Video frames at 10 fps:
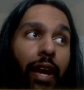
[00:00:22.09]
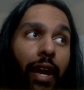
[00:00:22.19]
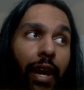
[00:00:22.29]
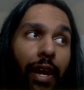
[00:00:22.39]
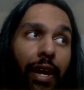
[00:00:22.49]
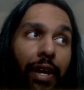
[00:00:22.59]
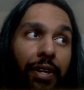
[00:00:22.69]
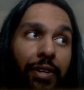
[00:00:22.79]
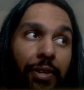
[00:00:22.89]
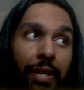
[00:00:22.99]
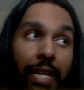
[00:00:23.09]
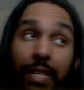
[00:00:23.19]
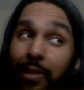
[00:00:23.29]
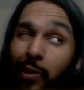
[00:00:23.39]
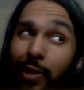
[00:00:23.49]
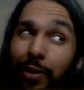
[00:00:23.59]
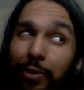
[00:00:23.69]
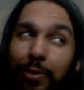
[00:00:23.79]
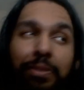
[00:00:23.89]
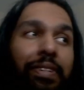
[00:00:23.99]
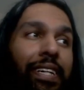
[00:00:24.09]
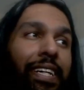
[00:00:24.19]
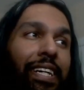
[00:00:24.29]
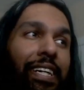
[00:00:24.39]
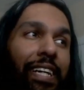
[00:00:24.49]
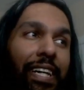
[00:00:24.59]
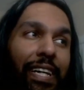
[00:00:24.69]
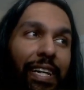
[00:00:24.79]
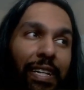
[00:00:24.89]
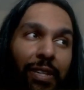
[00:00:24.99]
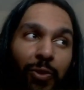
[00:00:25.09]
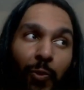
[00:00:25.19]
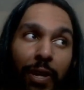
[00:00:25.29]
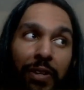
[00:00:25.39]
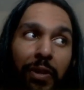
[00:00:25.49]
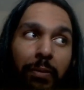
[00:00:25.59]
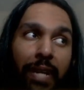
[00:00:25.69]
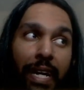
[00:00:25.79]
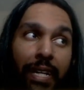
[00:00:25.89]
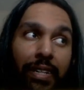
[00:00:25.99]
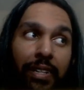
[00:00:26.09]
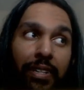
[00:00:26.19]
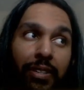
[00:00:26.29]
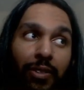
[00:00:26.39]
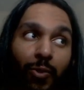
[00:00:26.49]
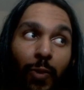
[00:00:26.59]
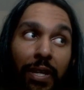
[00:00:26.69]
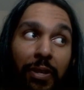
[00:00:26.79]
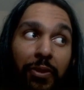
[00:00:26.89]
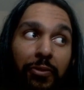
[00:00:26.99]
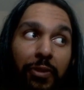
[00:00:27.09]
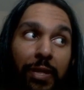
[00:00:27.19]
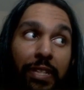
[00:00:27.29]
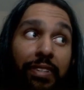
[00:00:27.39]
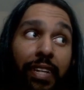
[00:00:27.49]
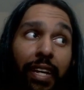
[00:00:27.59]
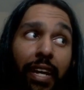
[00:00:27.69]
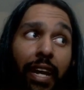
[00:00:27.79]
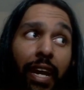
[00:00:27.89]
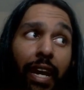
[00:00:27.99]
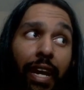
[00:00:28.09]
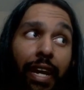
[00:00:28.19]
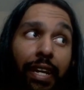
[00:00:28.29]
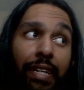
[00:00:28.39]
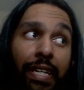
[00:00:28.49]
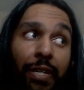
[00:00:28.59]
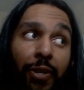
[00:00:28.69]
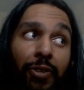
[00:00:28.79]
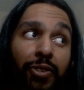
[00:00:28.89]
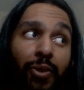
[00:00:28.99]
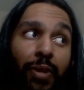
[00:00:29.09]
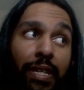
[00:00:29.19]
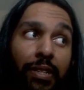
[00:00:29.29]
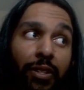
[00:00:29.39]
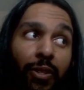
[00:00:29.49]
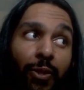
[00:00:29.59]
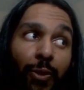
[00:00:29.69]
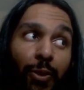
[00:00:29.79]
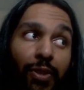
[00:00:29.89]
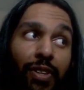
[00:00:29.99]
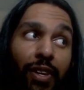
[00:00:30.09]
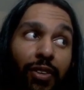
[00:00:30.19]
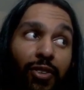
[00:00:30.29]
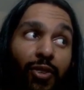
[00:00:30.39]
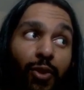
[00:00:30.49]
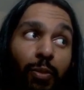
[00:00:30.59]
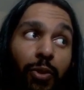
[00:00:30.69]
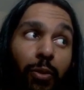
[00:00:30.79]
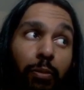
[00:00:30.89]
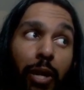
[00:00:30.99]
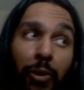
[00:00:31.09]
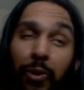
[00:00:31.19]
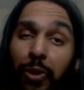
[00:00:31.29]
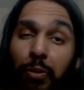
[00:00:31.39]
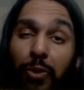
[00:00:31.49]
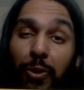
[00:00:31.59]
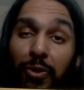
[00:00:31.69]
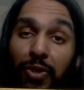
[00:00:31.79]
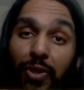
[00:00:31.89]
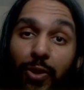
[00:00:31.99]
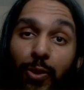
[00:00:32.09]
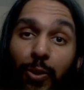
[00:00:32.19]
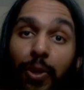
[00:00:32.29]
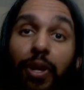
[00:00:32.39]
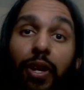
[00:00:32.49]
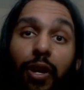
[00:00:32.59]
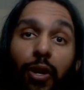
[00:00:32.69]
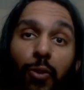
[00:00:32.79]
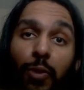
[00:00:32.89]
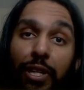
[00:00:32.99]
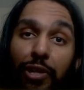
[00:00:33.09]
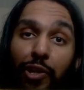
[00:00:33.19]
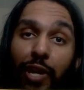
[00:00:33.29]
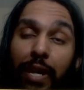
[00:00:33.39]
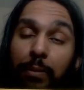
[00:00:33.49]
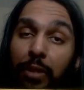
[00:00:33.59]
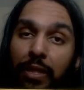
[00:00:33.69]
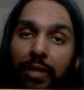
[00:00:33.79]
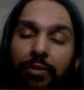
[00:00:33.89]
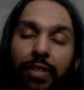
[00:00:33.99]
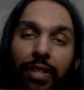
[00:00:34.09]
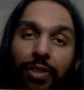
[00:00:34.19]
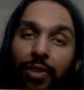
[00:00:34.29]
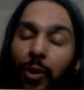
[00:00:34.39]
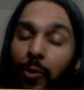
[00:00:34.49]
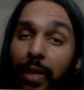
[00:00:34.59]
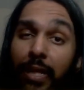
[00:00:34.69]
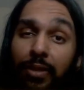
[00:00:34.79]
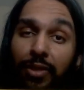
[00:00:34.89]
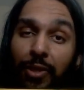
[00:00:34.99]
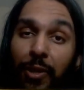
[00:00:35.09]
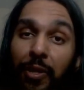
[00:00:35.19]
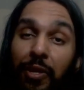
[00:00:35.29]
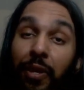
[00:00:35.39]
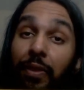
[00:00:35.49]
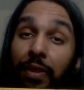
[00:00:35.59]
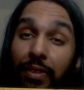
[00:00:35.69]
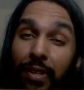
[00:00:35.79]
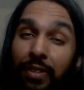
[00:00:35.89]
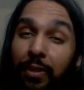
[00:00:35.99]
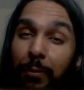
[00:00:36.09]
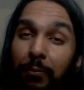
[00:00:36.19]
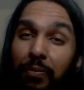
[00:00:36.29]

and our handheld console, and it's red on the back, it's white on the front, and it also includes Super Mario Bros. 2, which I believe is already installed on the system.